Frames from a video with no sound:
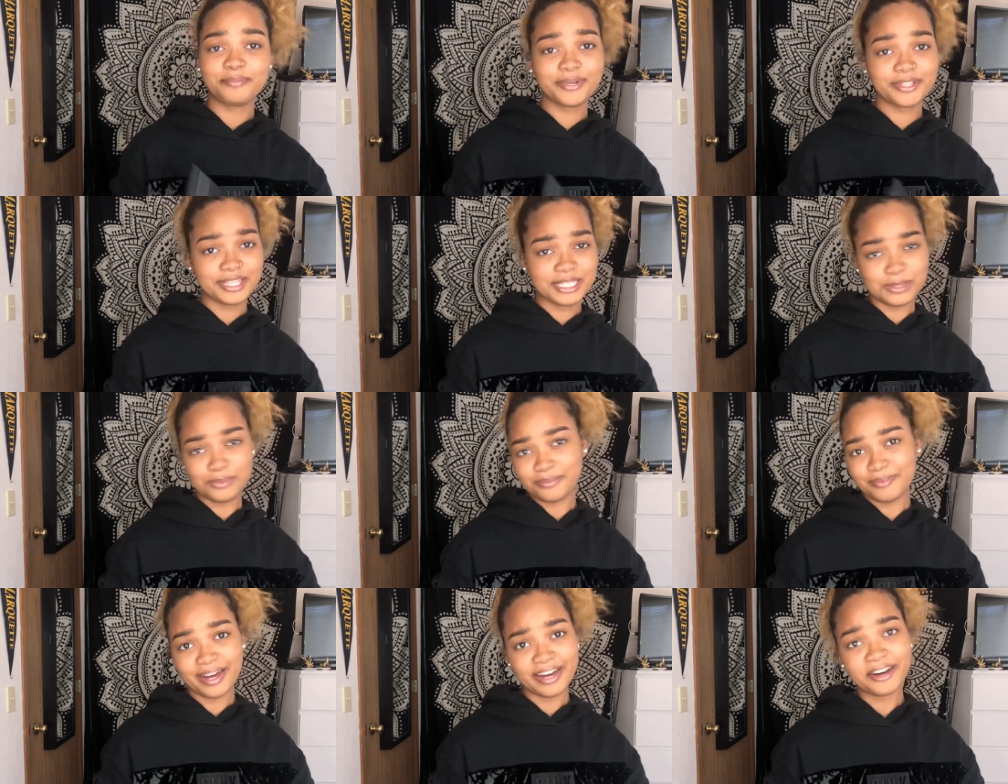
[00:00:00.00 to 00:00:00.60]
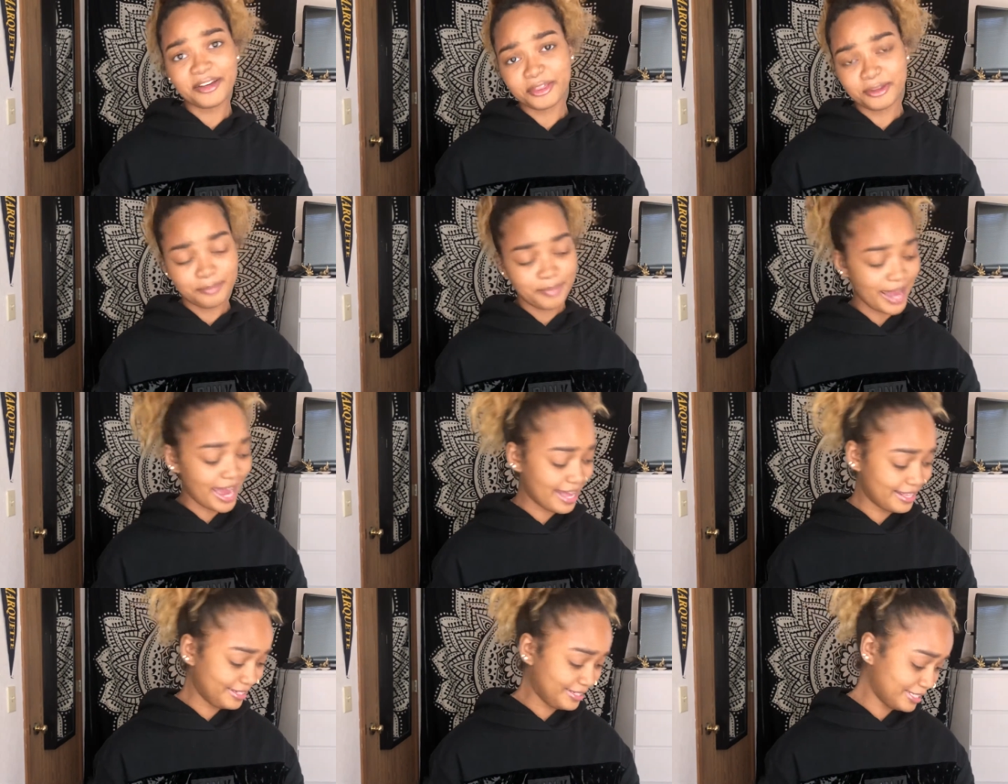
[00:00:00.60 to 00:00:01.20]
and put this with my other
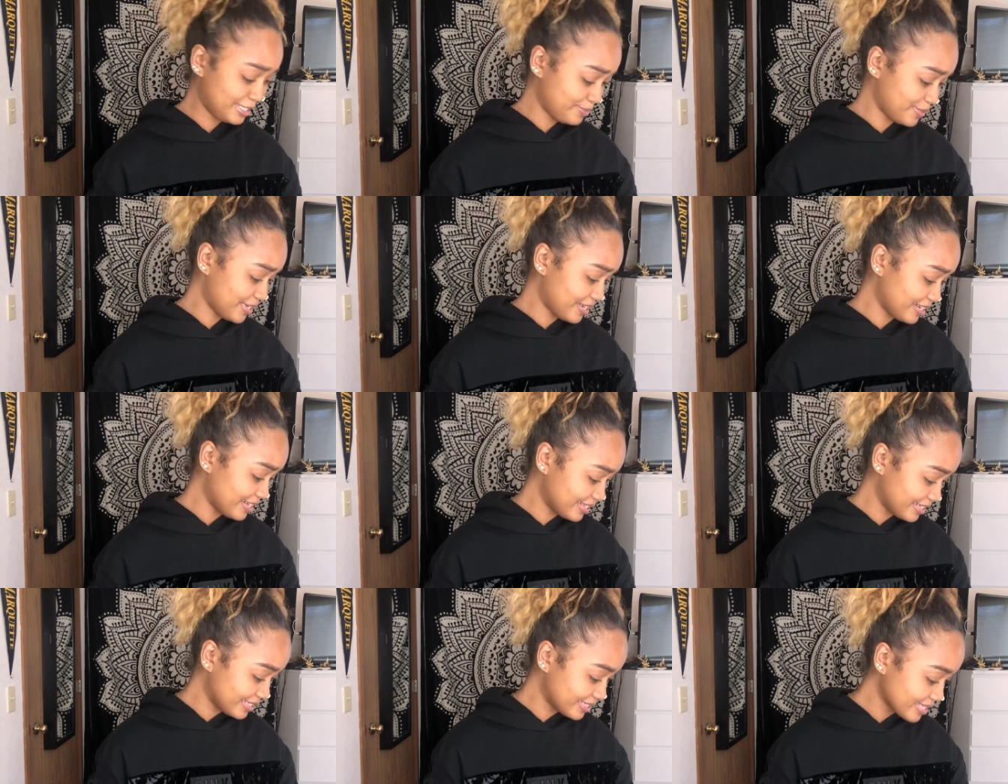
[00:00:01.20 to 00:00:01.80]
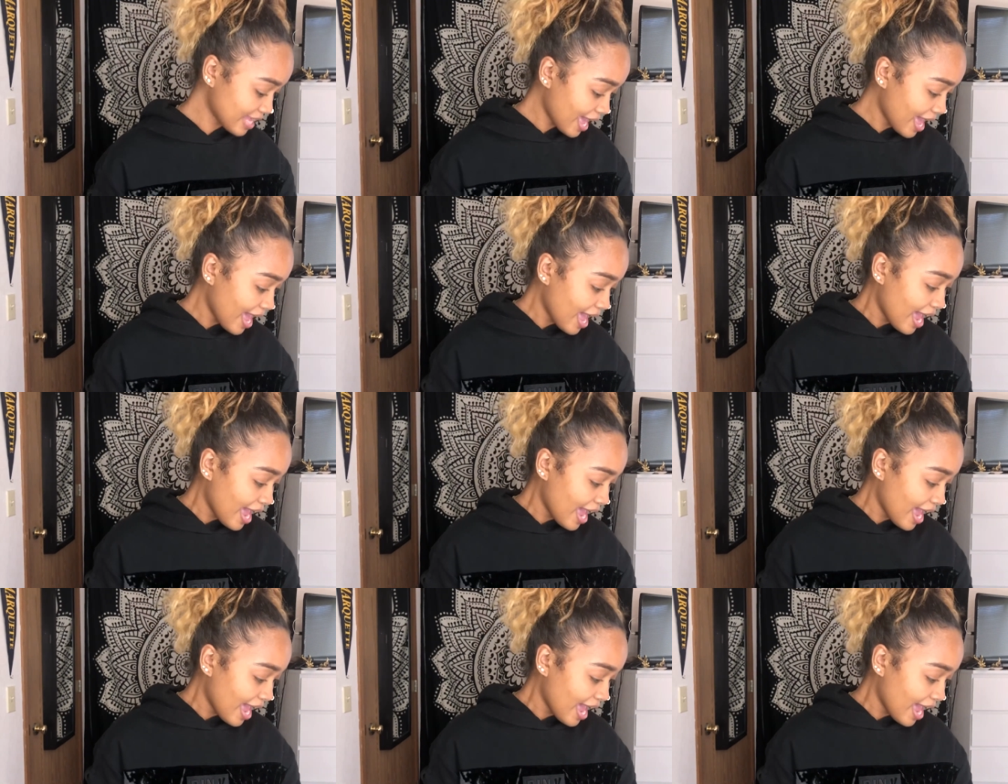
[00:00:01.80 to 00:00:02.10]
palettes because